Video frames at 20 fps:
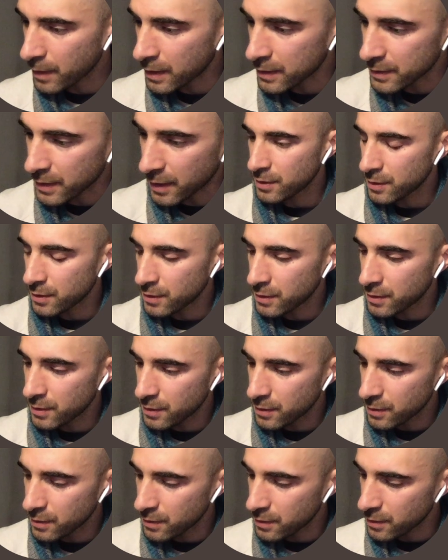and
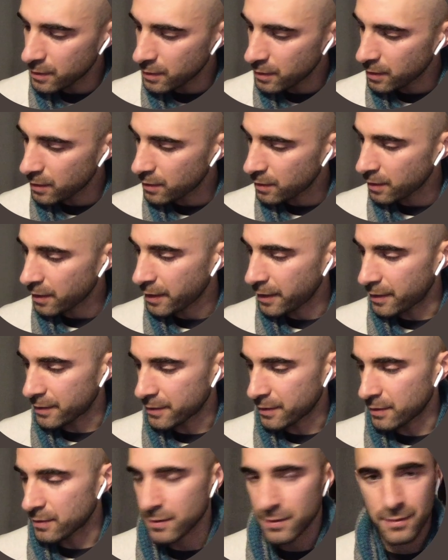here
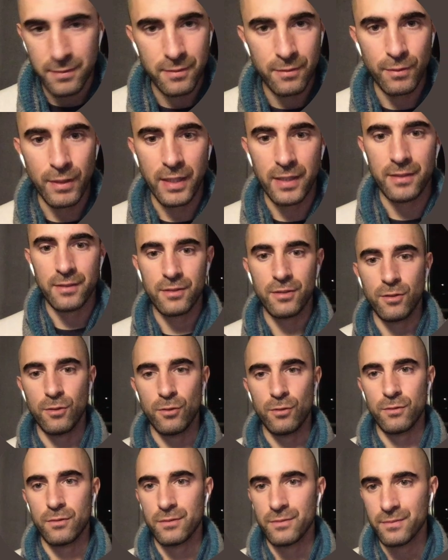it is, right?
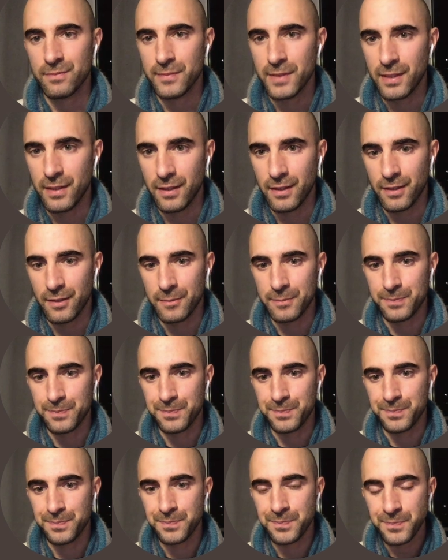So
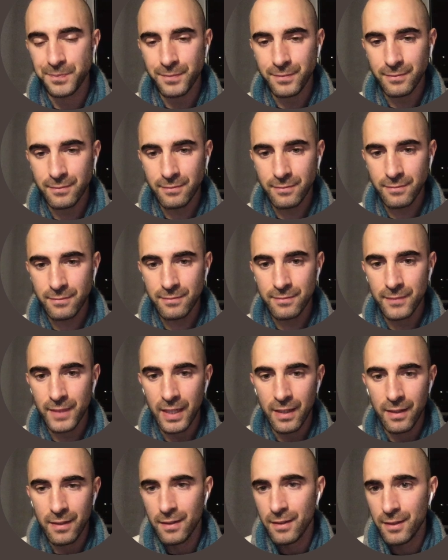um,
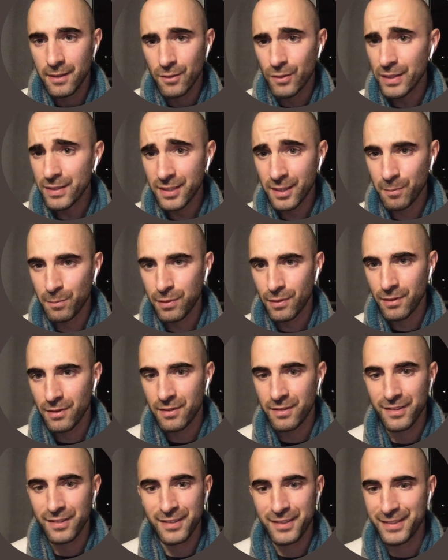quite
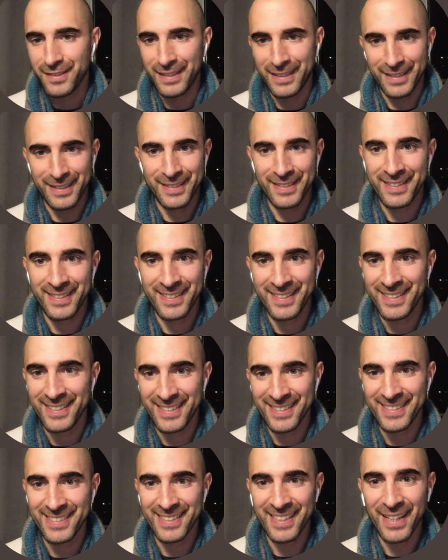simple. Like
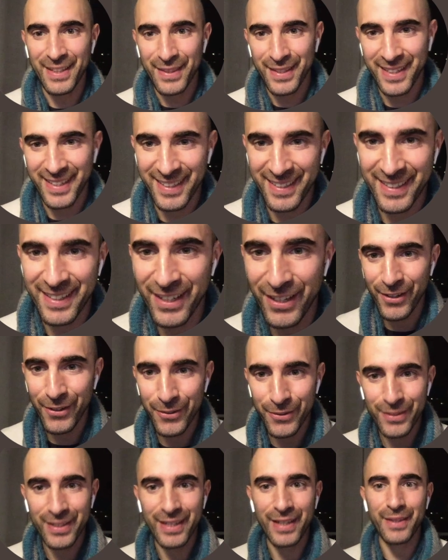it's nothing
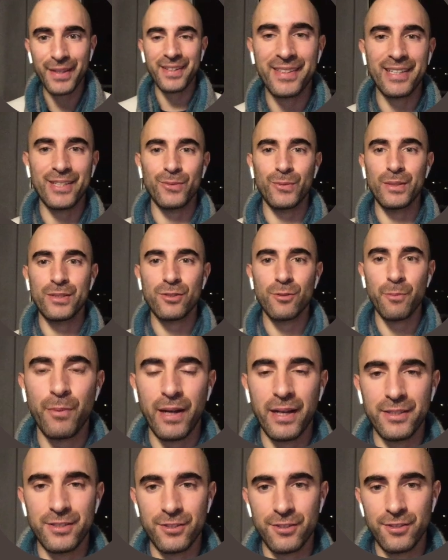new, nothing that would
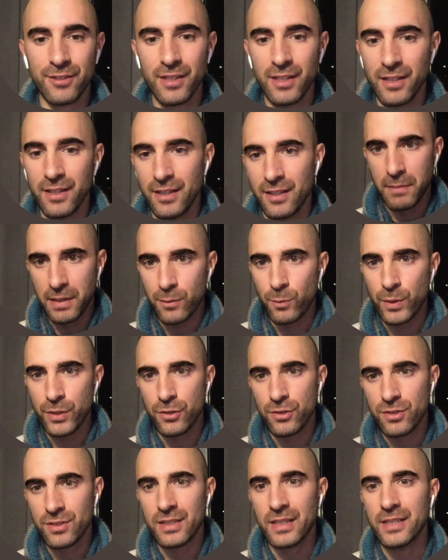surprise you. But when
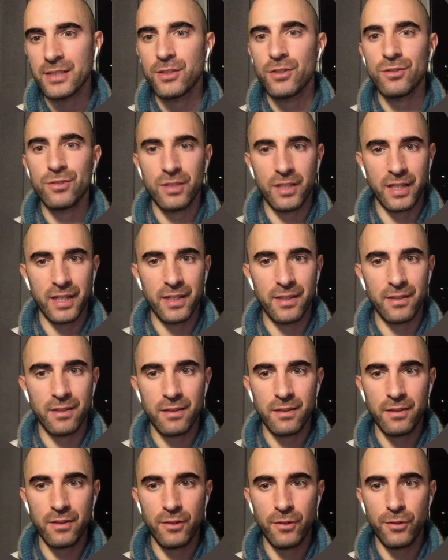you start using it,
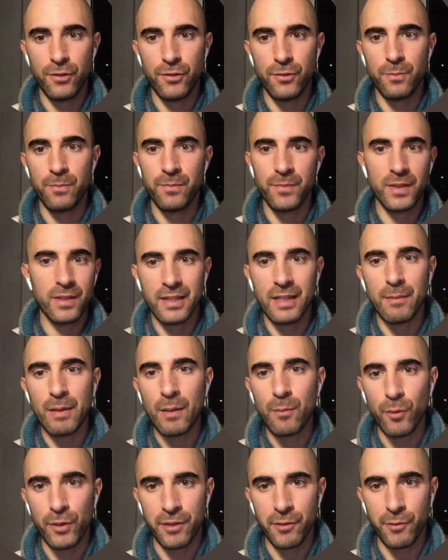you come
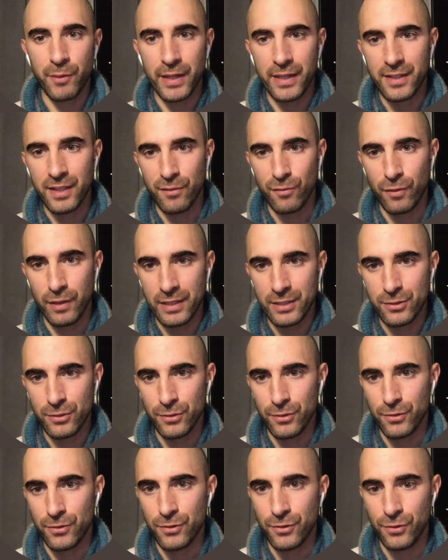up with creative ways
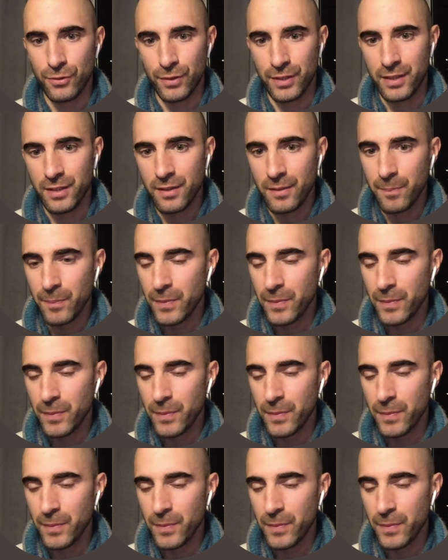to do it.